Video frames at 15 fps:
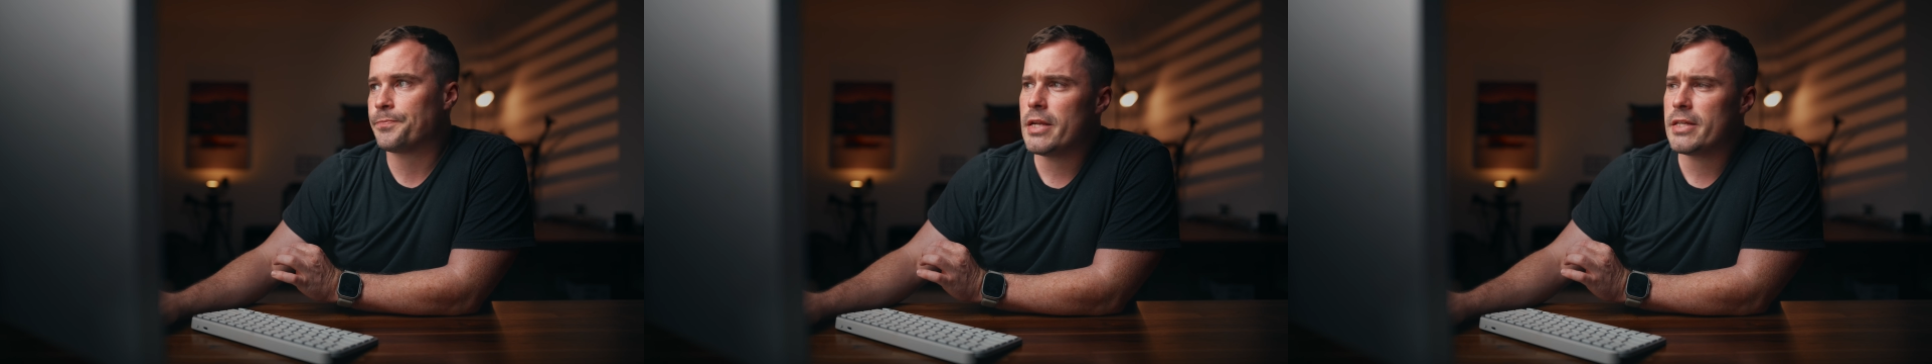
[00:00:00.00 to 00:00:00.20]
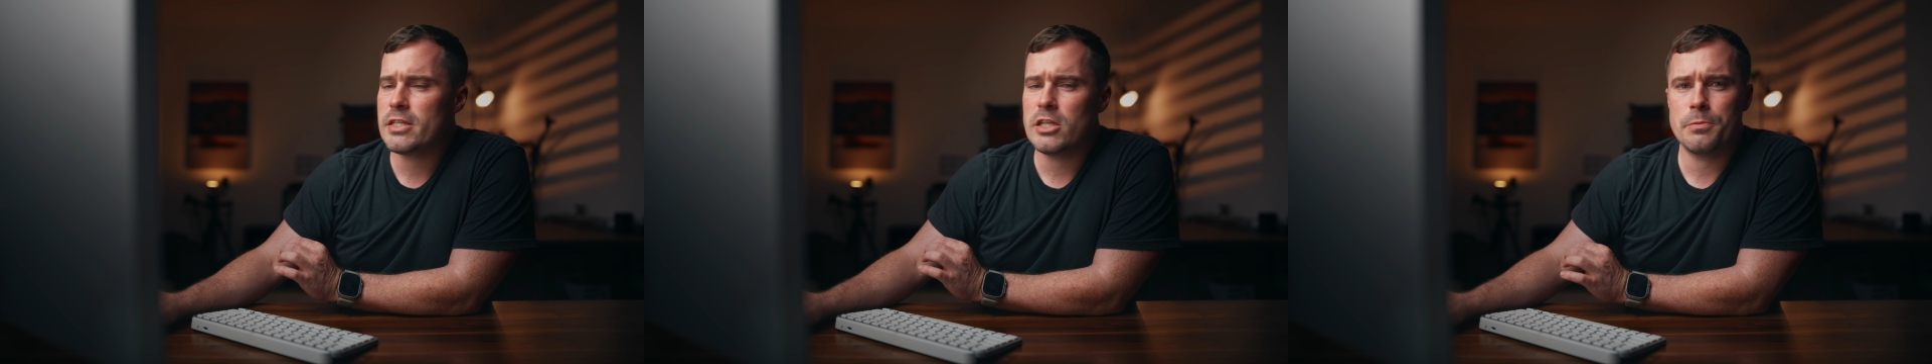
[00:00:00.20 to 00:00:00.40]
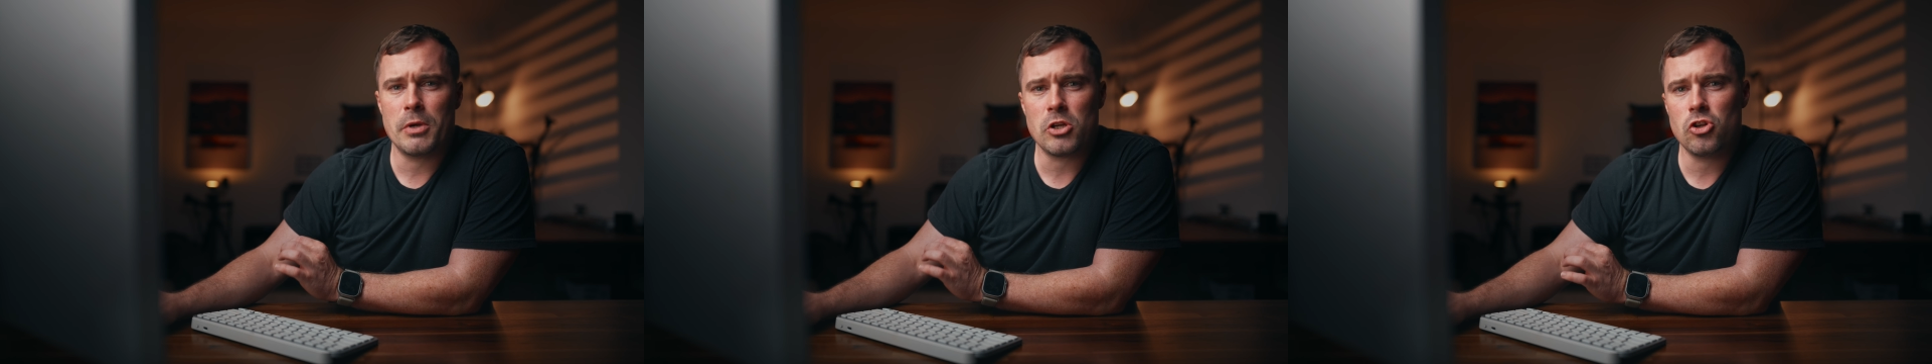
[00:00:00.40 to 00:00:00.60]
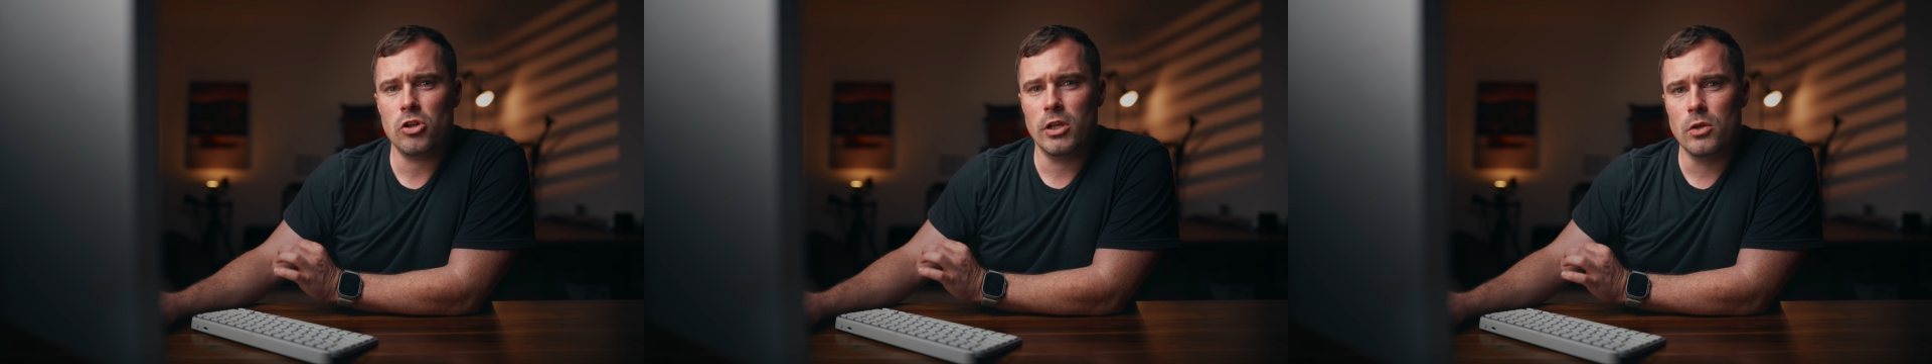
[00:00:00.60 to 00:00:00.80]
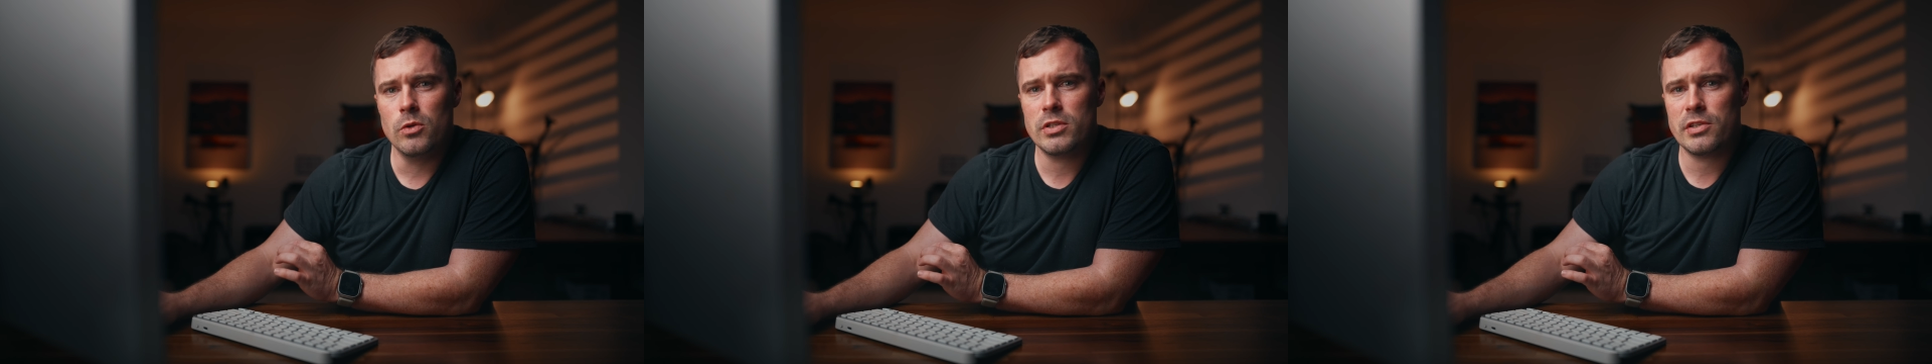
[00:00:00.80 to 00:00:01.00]
that's especially
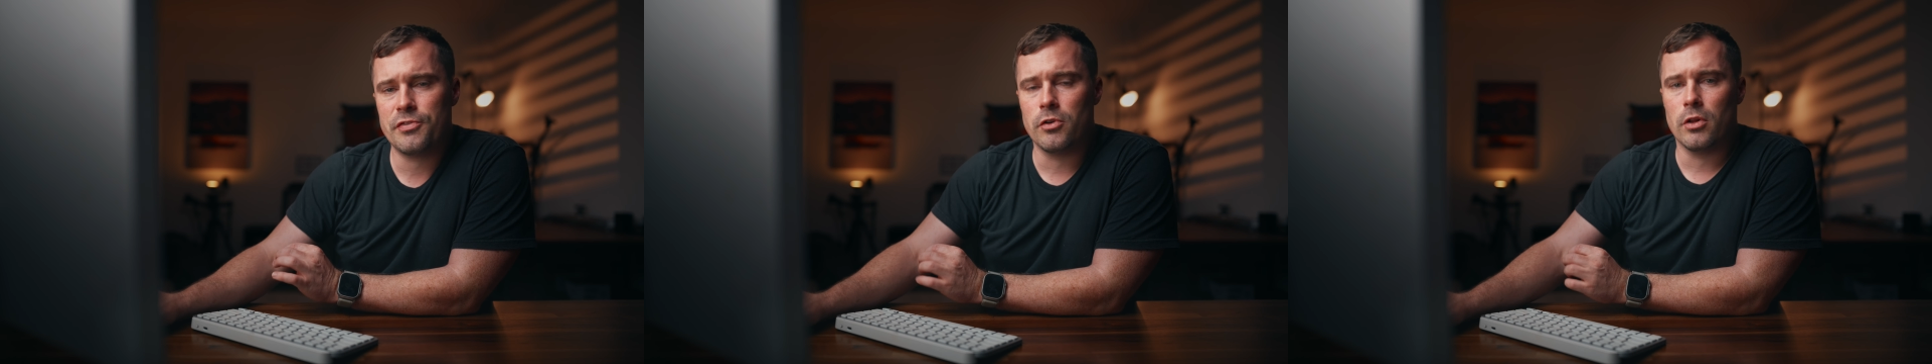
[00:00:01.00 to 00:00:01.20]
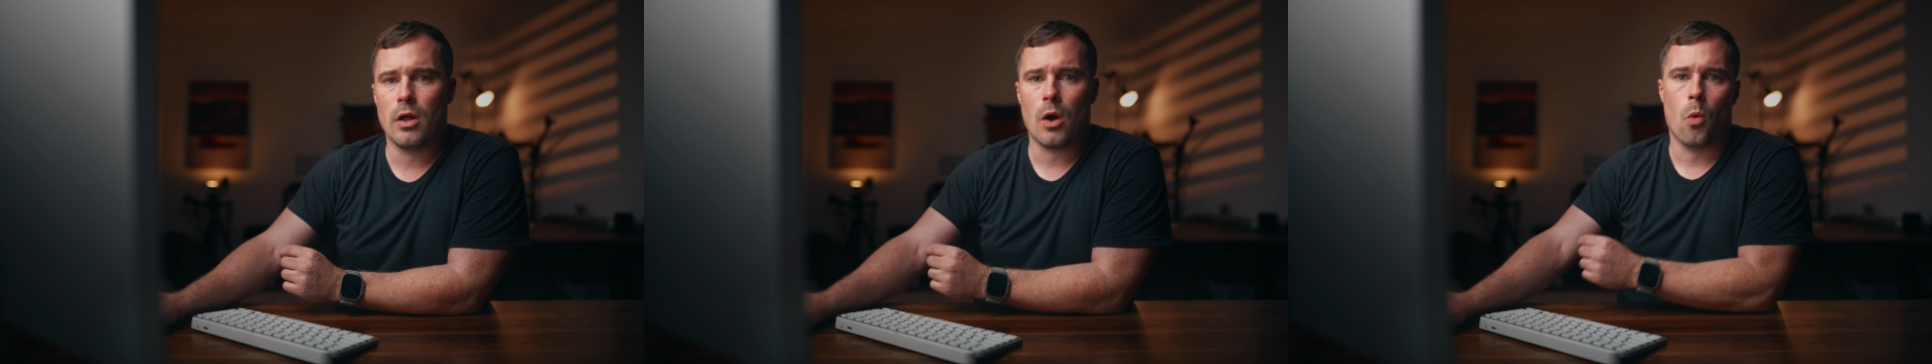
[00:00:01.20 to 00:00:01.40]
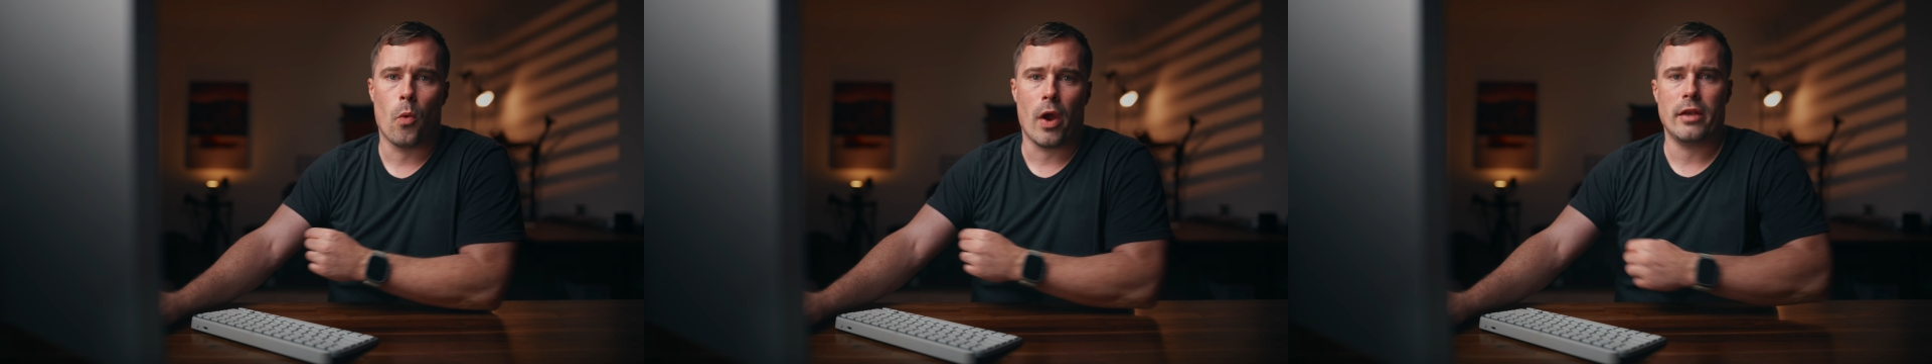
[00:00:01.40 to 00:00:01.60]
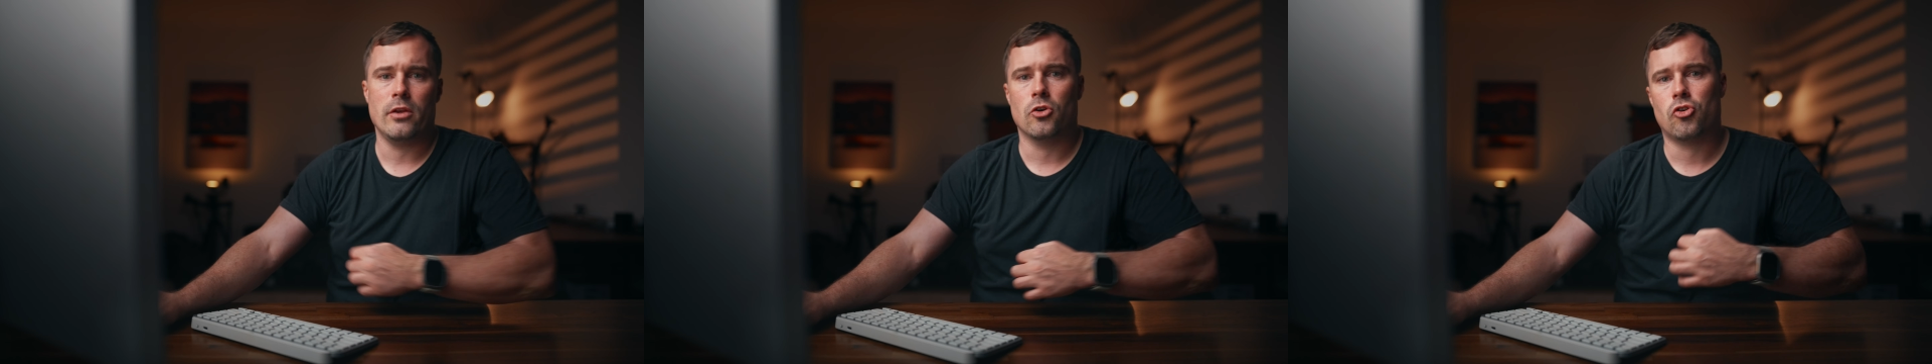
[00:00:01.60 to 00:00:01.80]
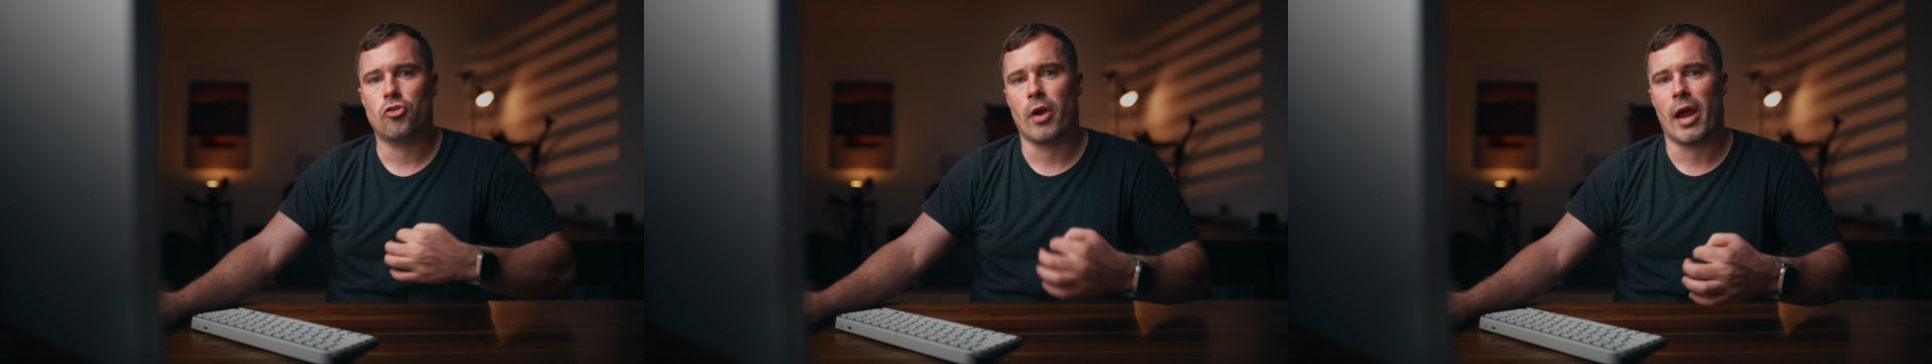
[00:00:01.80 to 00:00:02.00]
useful when you
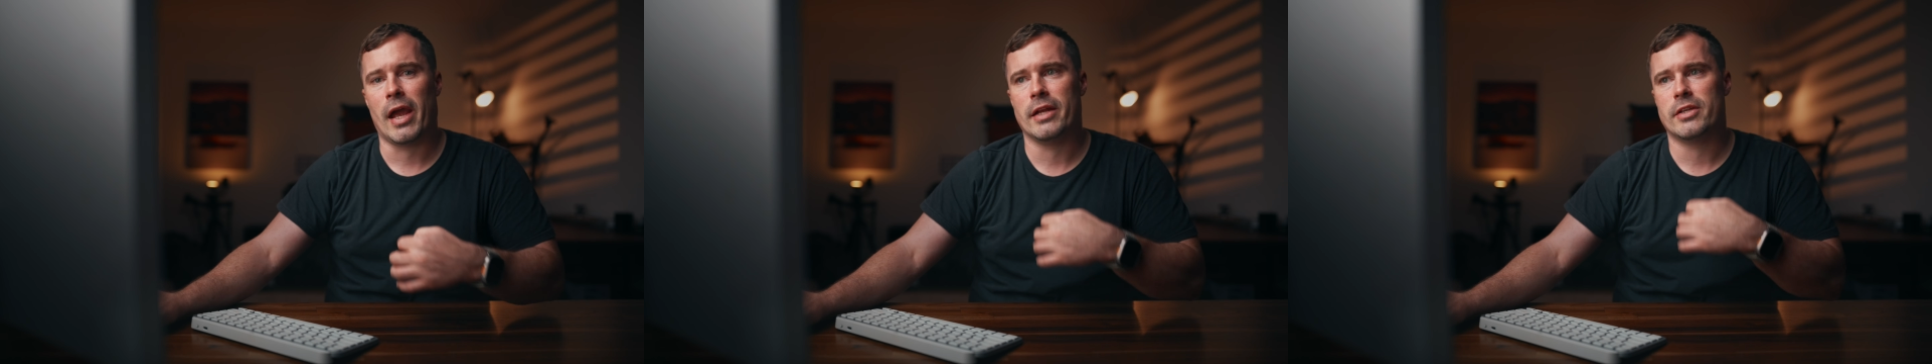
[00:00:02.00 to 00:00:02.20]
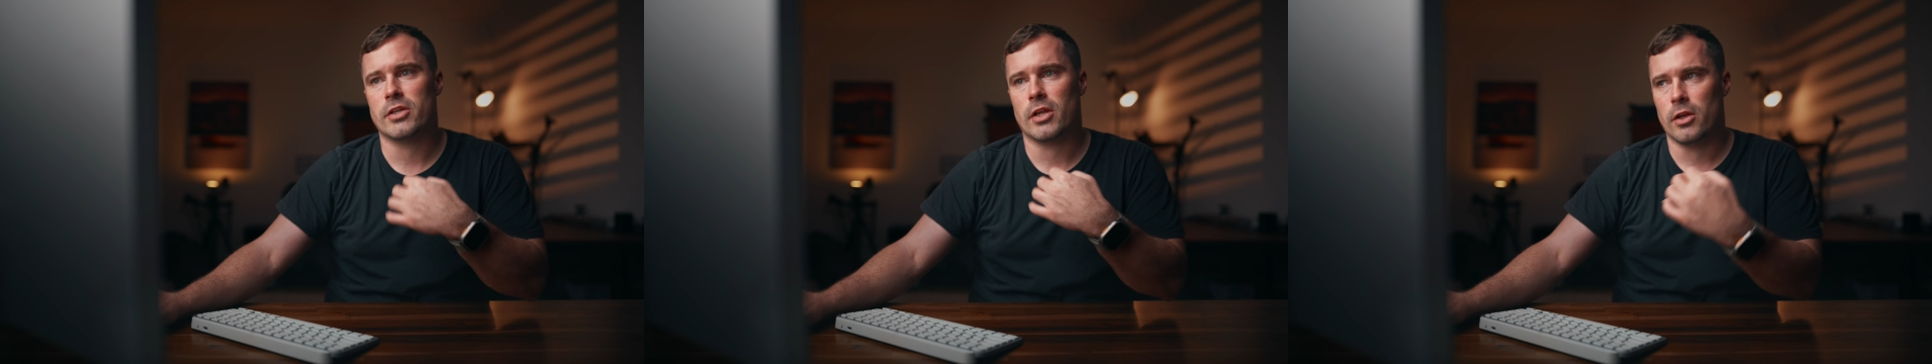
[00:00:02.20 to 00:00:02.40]
create